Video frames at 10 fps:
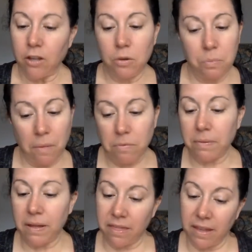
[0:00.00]
You
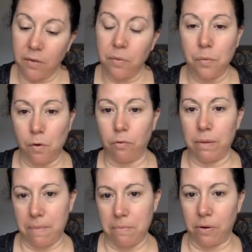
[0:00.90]
probably think we will
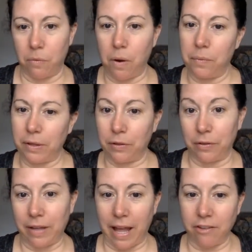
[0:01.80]
remember what we
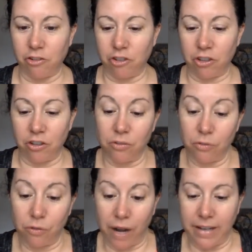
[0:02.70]
learned last year,
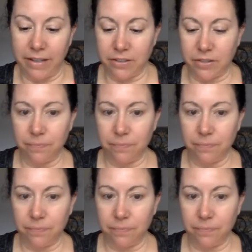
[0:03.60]
right?